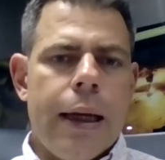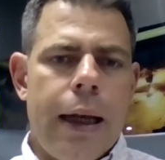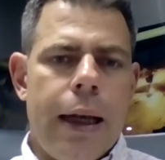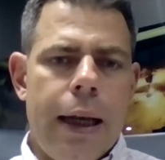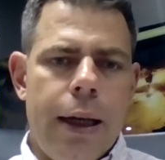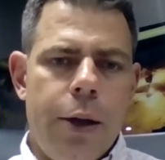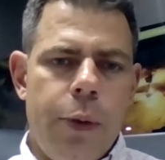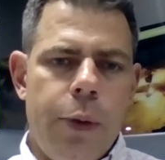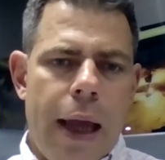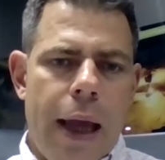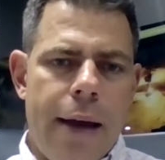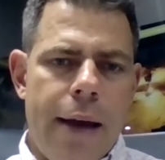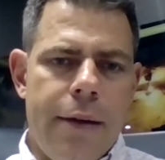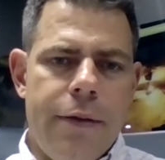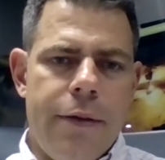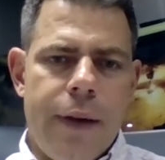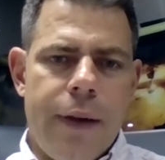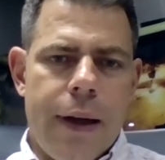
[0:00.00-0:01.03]
Clearly, we
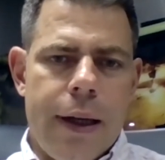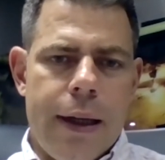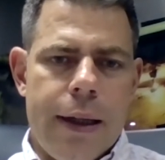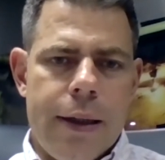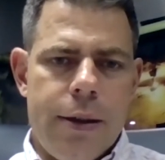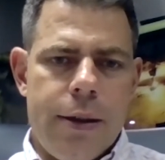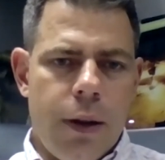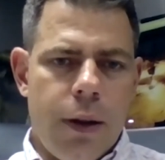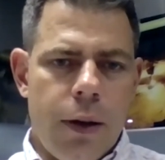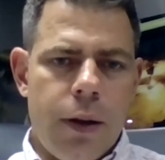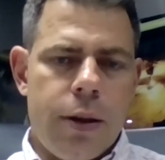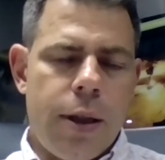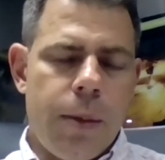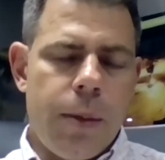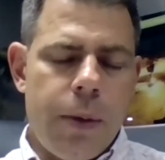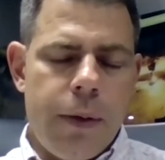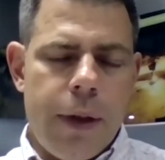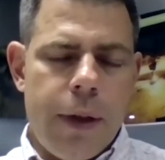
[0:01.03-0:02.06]
have still
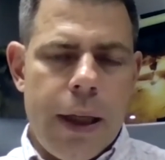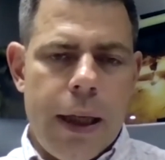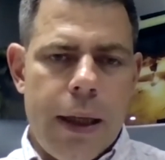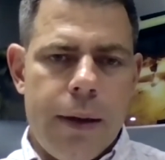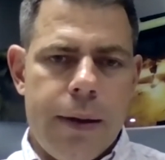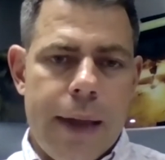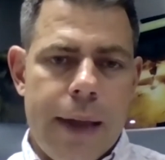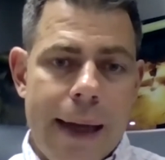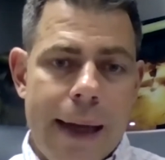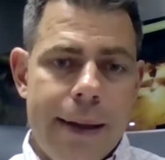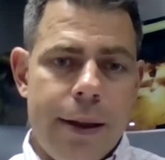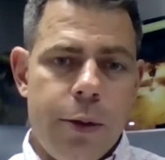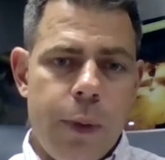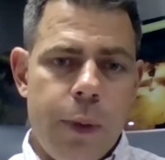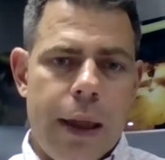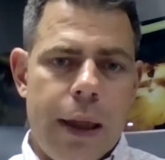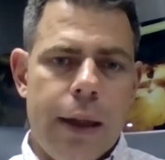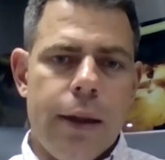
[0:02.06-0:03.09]
some of the debt
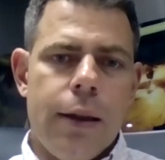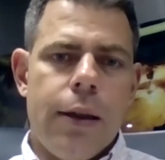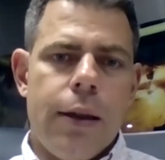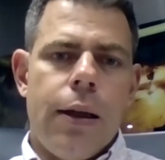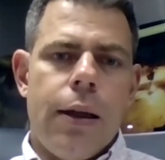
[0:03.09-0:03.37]
that we